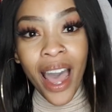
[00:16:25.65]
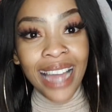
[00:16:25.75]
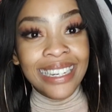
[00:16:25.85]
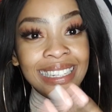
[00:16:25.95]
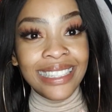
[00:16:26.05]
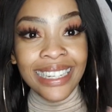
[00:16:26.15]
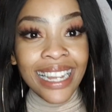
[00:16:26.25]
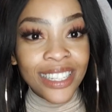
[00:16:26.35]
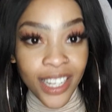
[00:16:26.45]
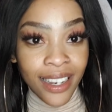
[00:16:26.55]
a
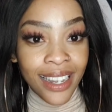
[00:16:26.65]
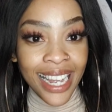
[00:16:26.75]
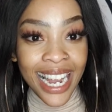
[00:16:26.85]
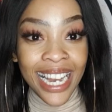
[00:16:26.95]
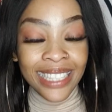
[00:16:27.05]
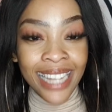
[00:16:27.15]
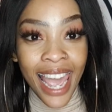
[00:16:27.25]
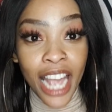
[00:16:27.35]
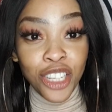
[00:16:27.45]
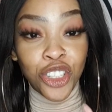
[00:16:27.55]
destination. It is
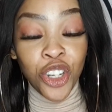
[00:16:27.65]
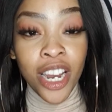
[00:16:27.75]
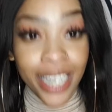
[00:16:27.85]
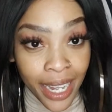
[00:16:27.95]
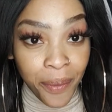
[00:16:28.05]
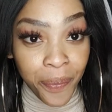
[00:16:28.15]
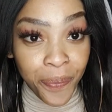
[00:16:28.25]
a journey.